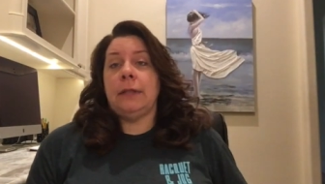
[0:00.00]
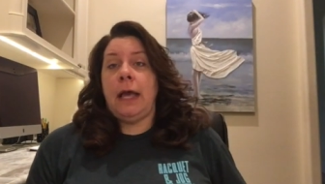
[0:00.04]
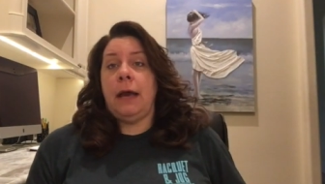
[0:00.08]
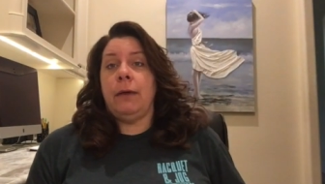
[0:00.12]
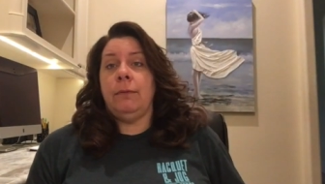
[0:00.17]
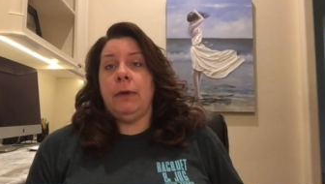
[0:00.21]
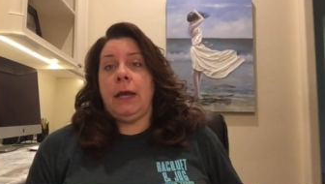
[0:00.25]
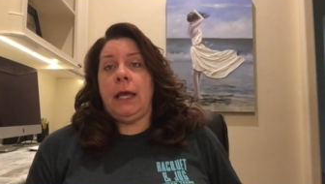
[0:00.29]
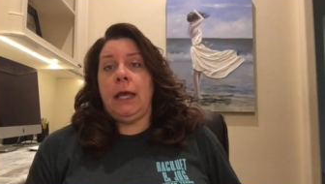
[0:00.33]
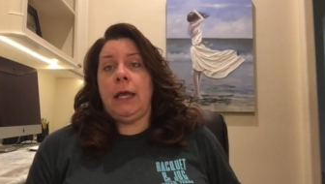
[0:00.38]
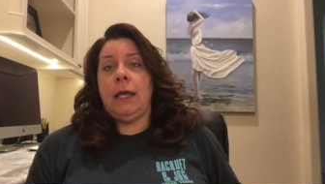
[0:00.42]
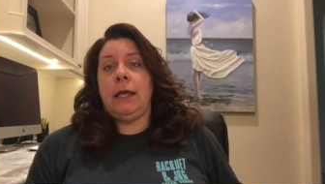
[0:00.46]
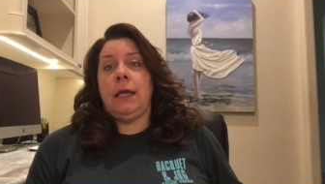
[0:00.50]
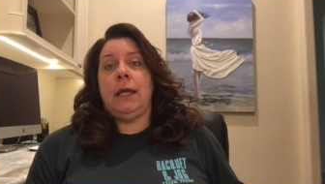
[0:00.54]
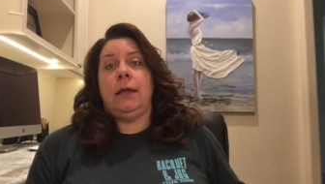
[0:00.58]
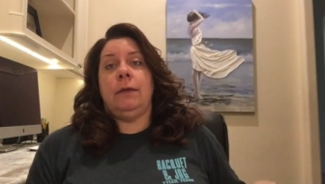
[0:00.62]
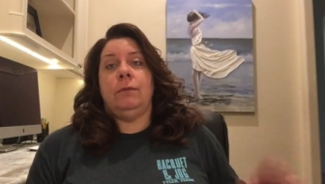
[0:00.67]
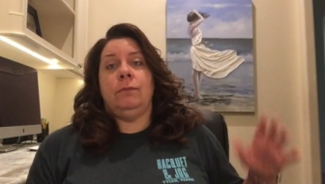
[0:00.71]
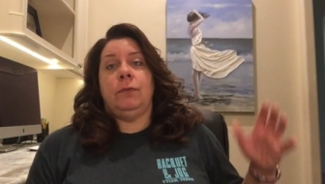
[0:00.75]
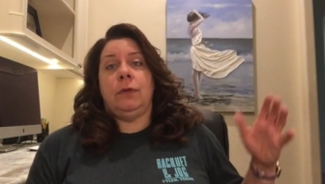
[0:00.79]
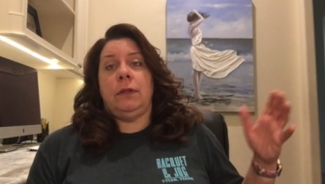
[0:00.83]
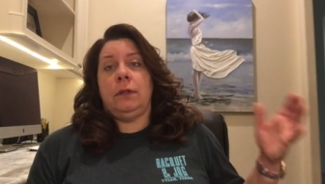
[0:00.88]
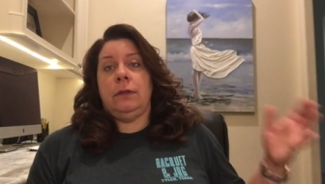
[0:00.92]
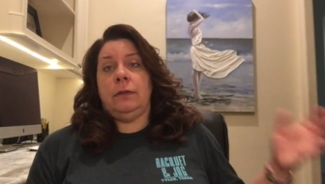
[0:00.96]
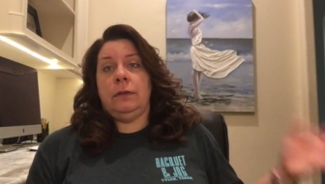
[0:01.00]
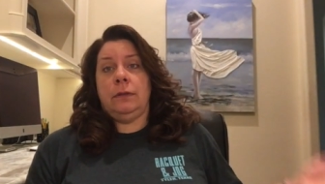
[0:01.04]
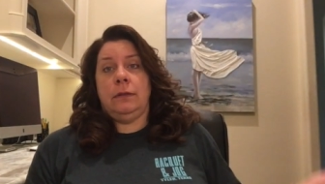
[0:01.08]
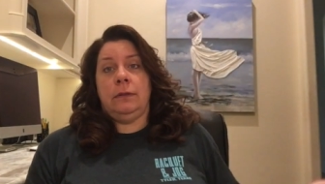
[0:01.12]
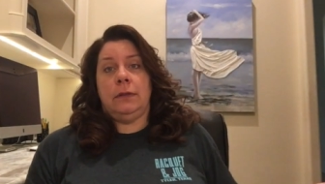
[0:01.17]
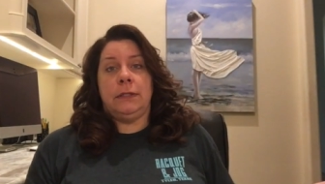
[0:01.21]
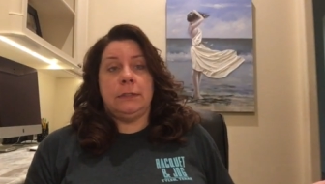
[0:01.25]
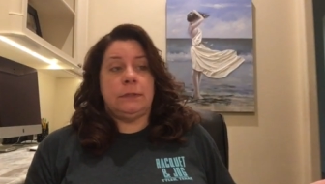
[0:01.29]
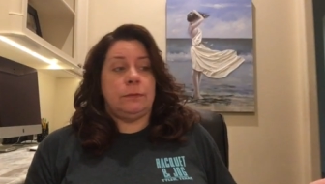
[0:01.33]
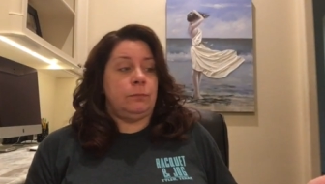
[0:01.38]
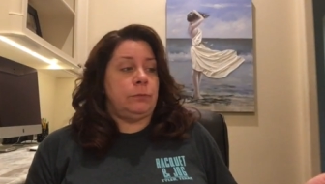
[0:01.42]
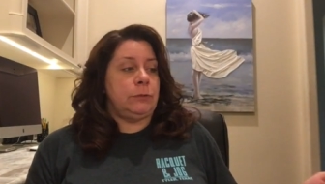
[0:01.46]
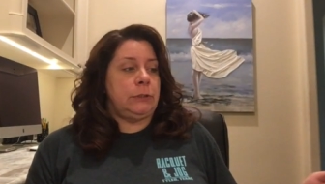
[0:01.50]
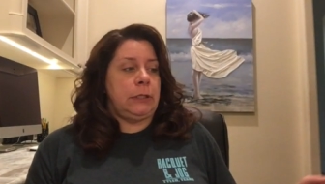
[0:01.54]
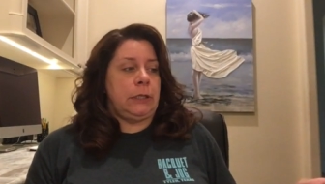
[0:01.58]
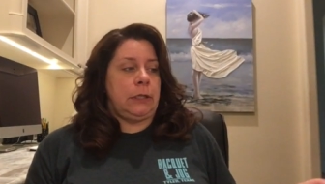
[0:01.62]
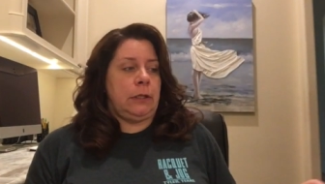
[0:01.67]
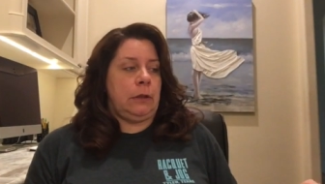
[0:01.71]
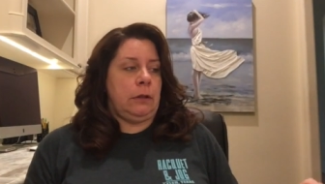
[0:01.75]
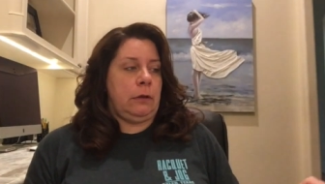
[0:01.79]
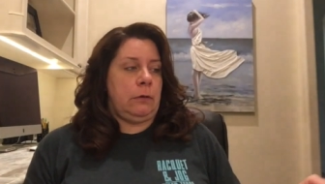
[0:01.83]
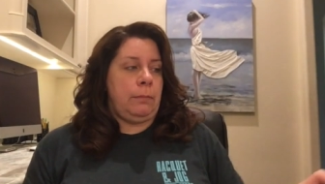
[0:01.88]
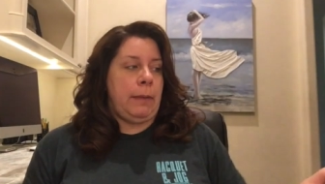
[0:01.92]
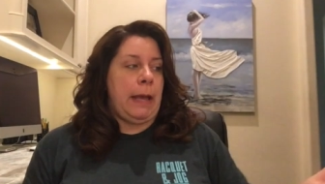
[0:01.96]
that way. And with this
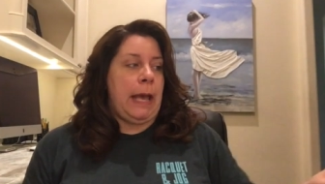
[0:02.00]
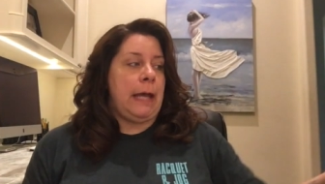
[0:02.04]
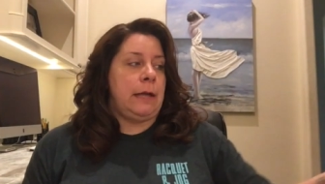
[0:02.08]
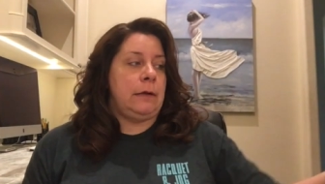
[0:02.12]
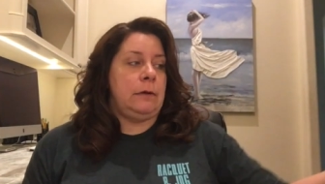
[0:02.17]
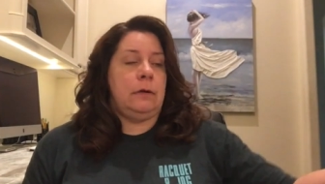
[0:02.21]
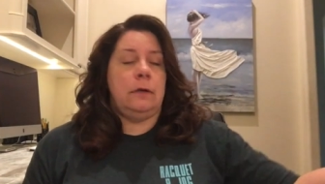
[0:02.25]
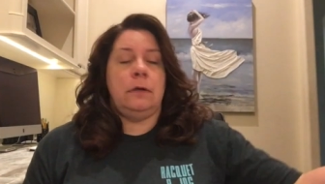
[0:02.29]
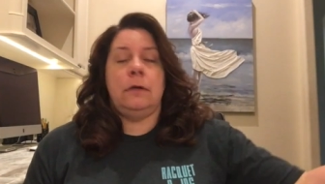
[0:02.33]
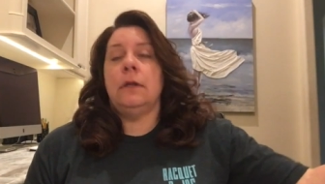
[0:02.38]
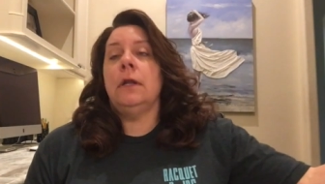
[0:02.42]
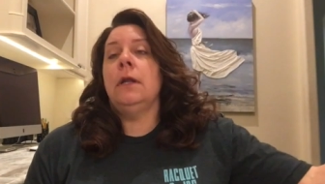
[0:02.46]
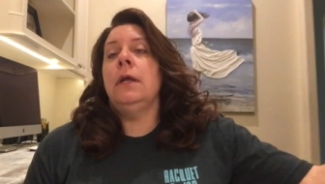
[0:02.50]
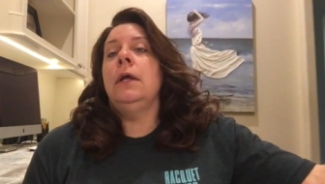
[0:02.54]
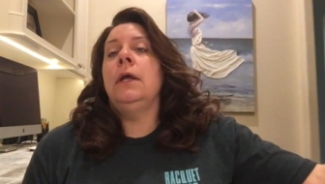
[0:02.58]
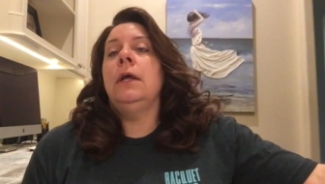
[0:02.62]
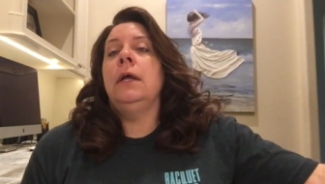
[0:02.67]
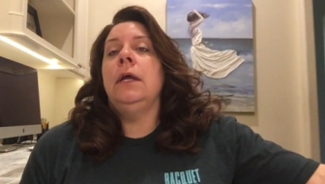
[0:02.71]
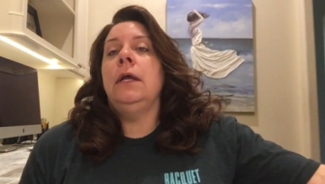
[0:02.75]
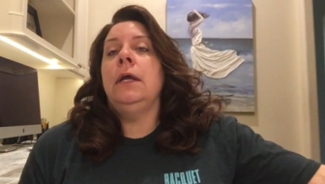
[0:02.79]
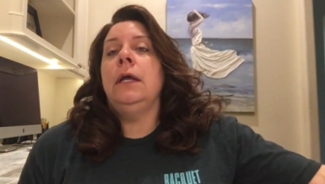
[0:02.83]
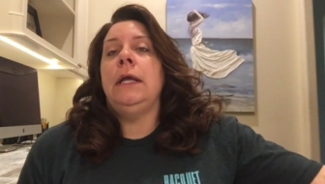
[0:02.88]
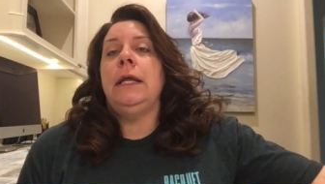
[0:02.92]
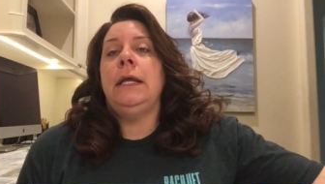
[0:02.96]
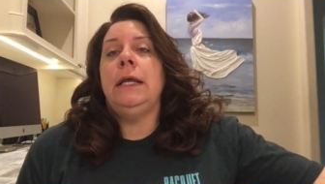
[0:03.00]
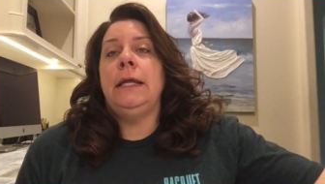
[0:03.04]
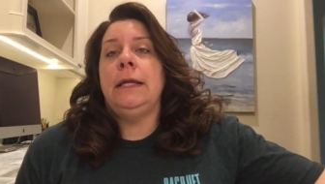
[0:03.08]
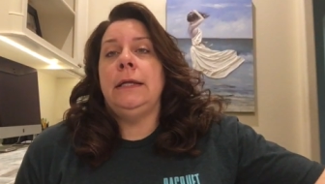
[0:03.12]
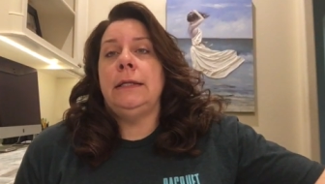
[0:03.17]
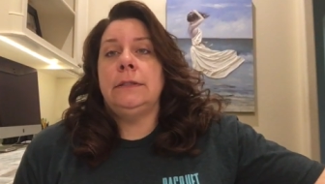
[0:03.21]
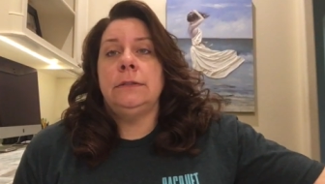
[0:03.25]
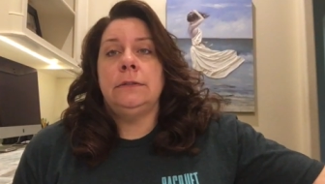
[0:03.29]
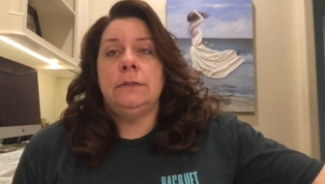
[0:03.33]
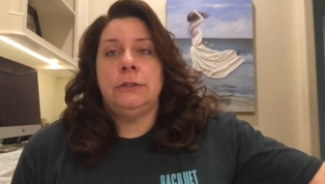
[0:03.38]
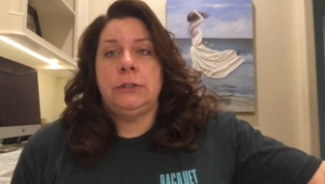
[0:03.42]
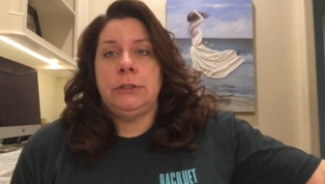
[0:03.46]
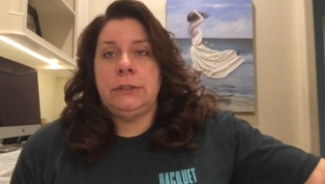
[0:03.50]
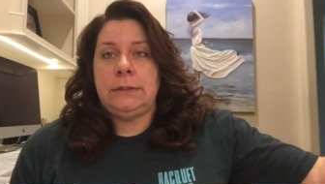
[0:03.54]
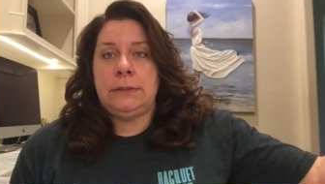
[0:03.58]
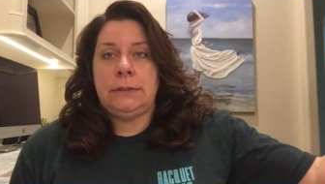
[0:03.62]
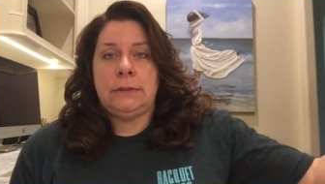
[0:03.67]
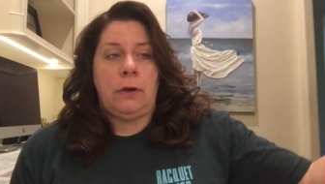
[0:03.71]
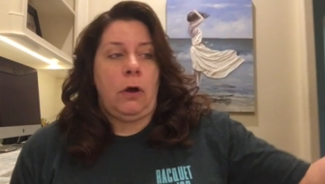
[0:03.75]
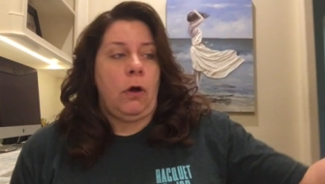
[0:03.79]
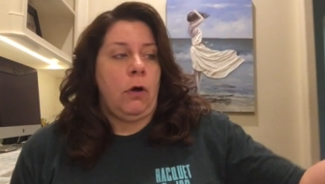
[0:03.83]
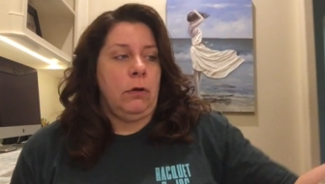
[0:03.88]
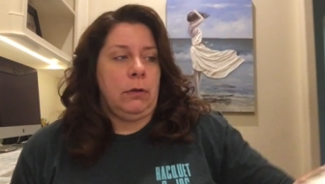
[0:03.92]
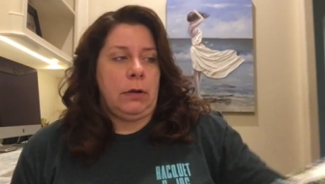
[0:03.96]
particular pattern, it
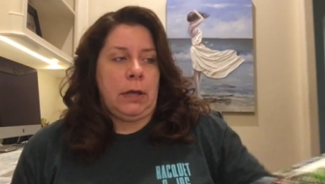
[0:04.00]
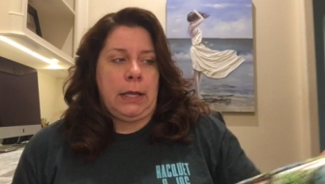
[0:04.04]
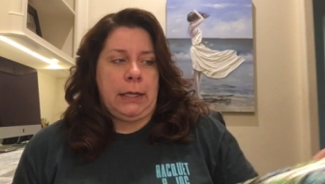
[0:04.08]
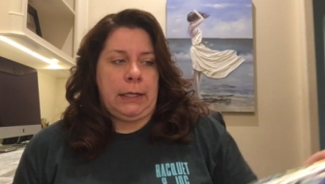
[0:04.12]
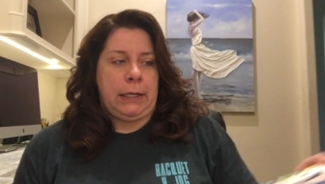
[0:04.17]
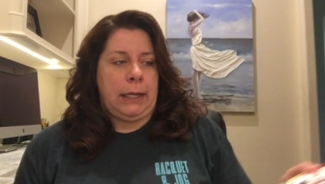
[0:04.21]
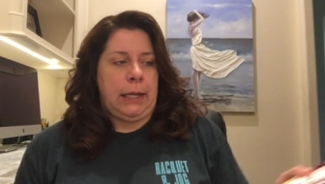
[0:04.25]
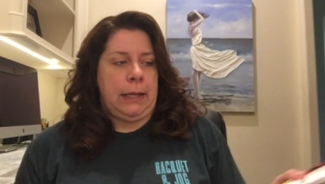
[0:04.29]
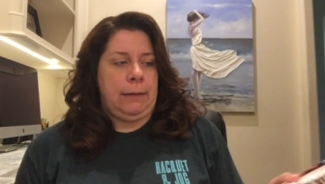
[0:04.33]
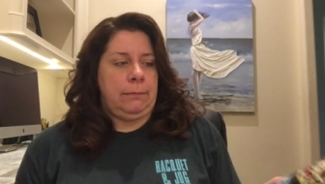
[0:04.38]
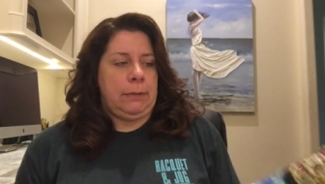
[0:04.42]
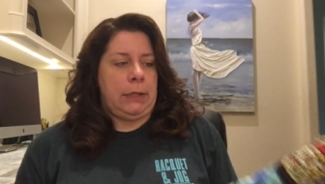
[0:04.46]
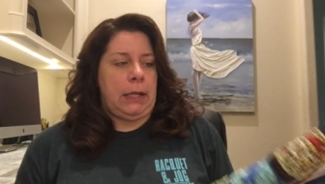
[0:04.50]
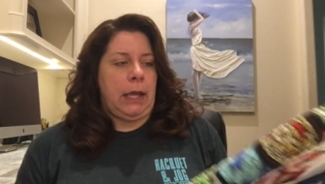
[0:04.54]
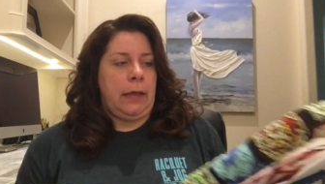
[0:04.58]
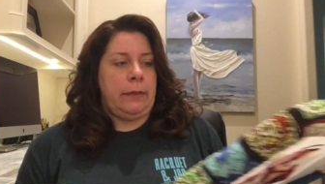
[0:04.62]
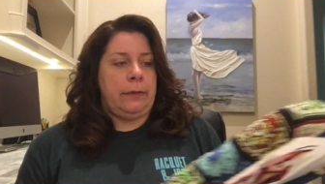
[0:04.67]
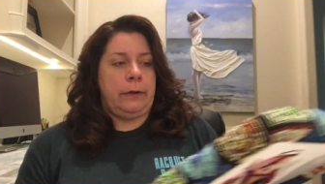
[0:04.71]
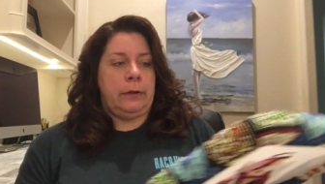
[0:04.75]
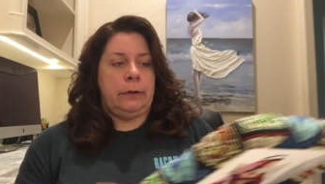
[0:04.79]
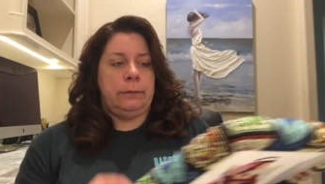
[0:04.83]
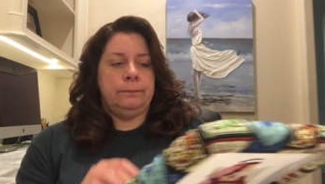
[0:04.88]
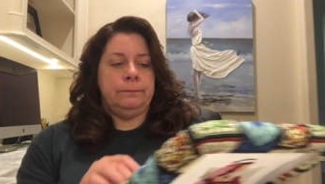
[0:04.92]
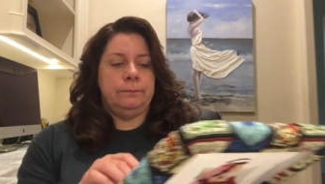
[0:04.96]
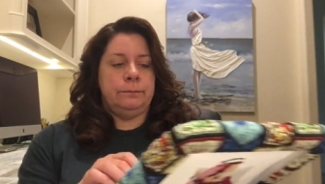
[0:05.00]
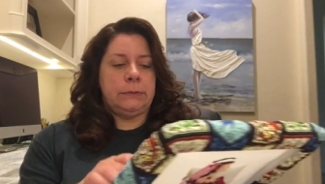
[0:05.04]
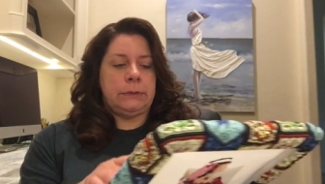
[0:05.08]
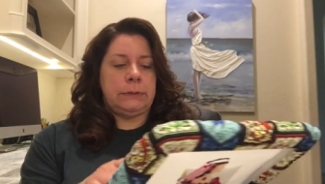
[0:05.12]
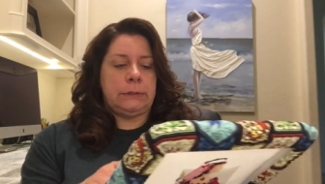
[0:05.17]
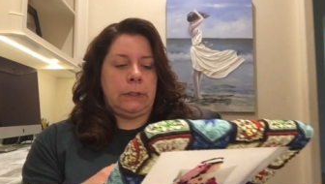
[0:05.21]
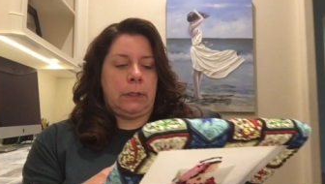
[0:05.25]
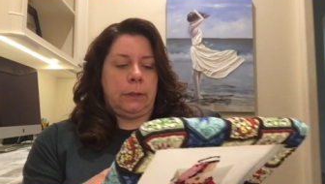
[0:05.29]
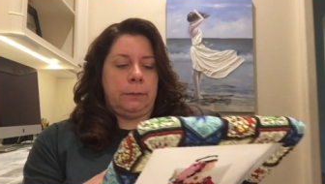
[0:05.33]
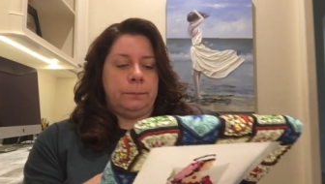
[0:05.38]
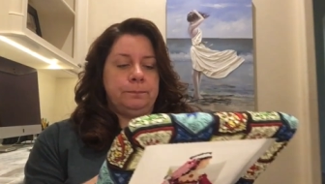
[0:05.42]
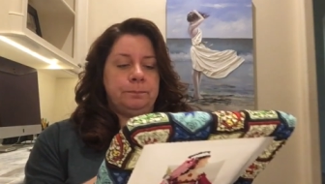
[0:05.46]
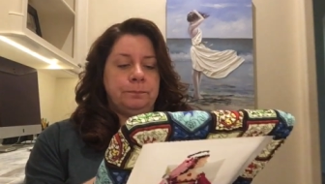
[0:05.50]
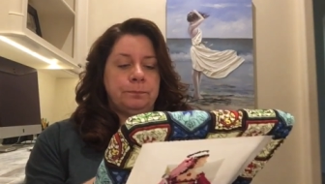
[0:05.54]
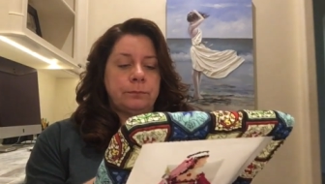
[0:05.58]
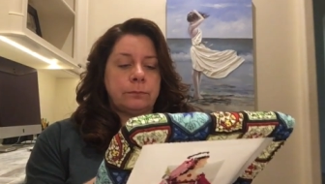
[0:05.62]
just all kind of came together. So